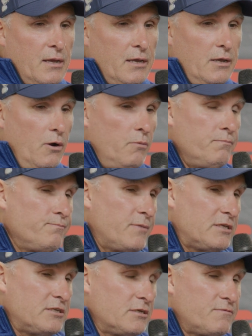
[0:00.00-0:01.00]

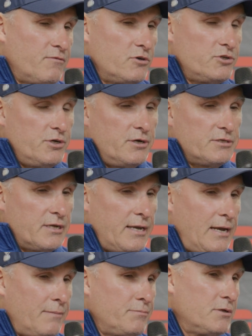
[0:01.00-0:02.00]
it's his first year as a
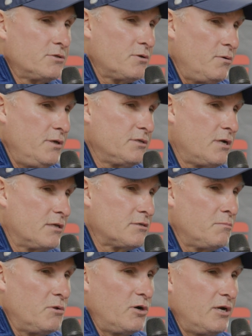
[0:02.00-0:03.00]
captain, so he's got
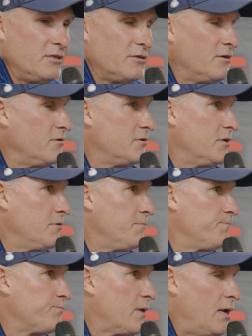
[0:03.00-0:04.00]
some learning to do too
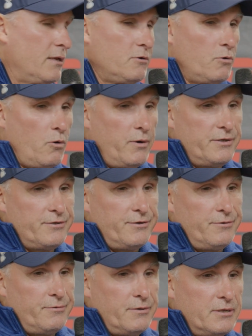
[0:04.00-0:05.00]
and growing to do.